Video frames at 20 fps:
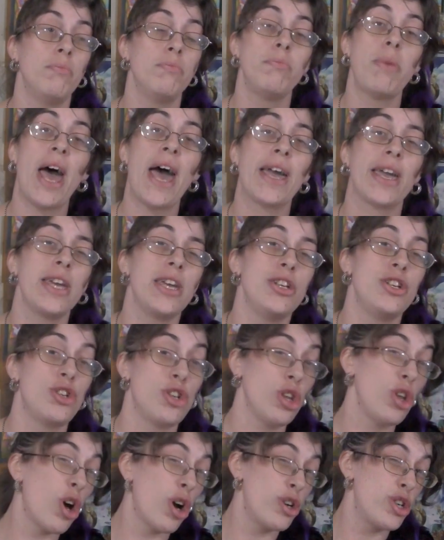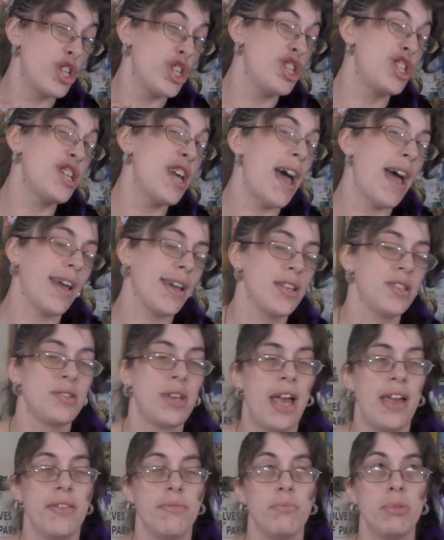package, large stack is
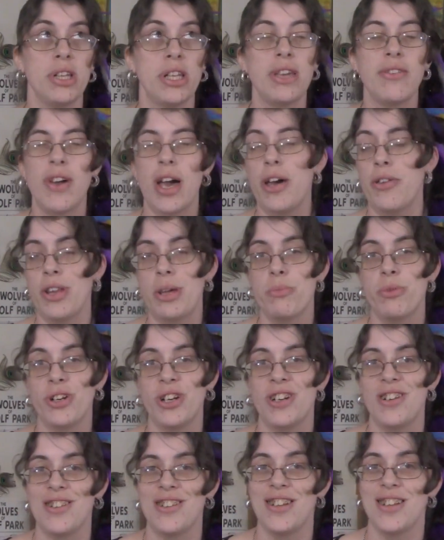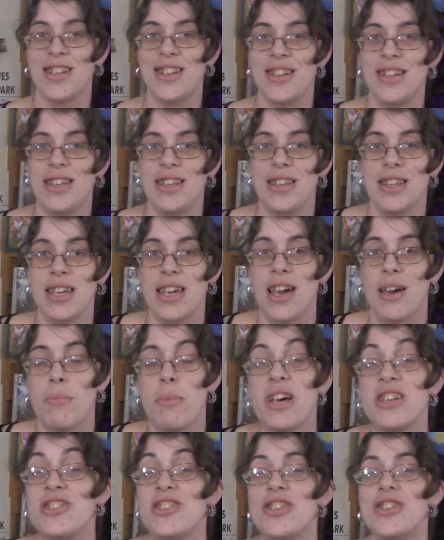I believe how they put it in the
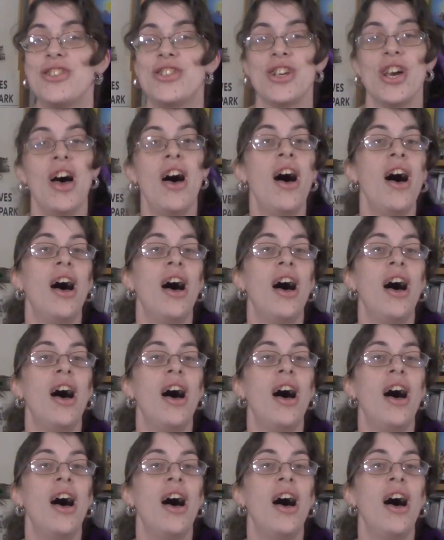message,